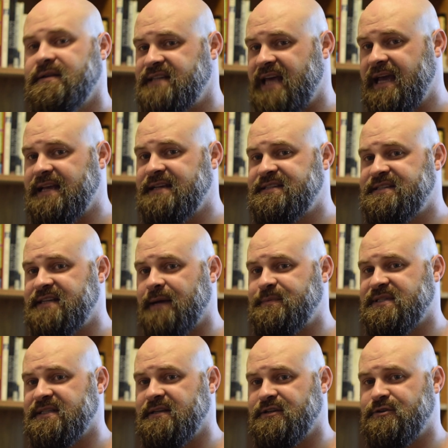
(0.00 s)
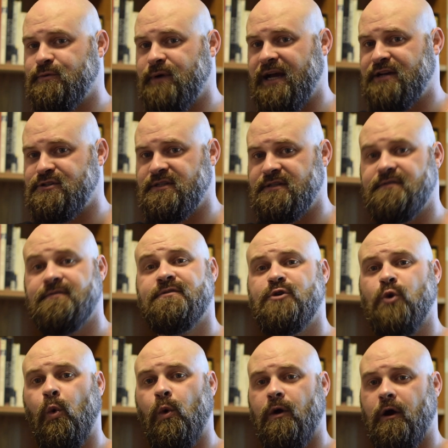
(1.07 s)
taking steps in the direction
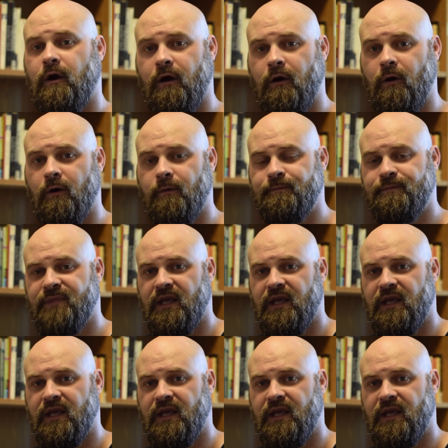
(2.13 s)
toward our goal.